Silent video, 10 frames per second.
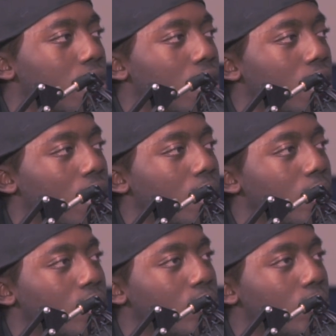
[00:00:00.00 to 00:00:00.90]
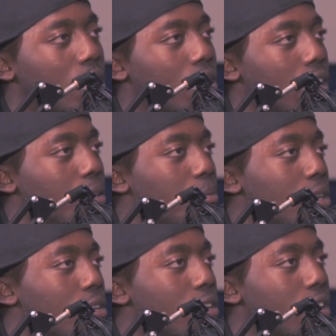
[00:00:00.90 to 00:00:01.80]
Like, hey, you are a
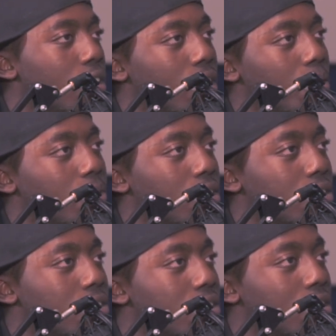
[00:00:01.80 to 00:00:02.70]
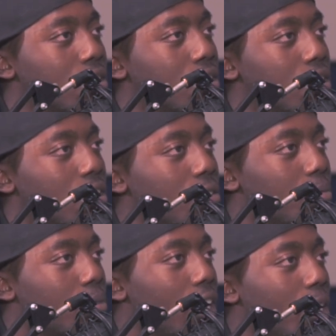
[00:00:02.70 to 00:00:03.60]
mirror image
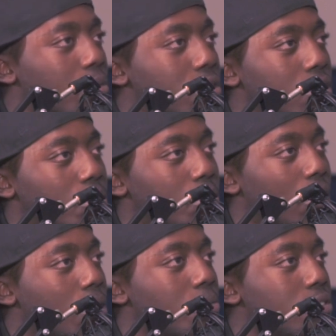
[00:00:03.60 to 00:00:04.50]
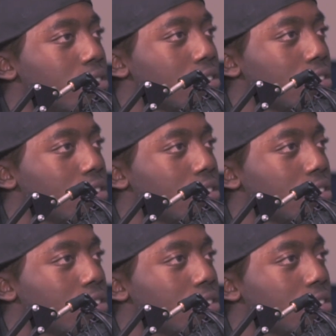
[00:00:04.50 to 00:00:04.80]
of what happened to your pops.